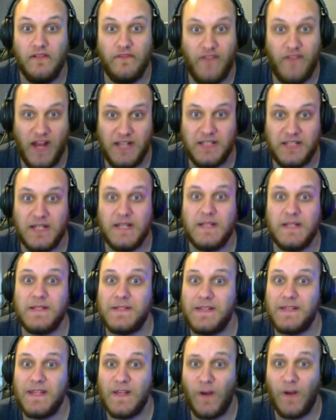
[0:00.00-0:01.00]
Vent is
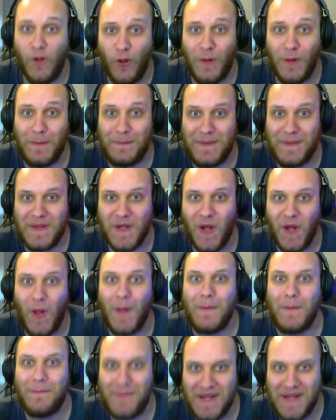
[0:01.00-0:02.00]
the
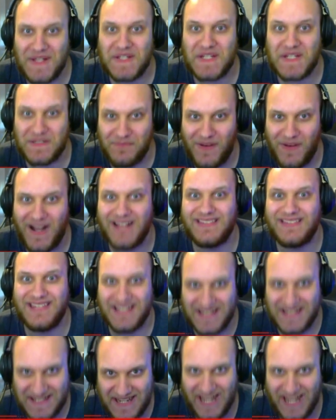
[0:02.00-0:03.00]
all-be-all best spot to
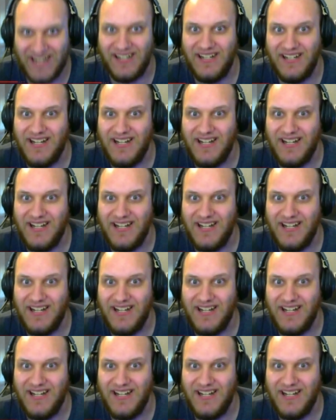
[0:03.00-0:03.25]
sit.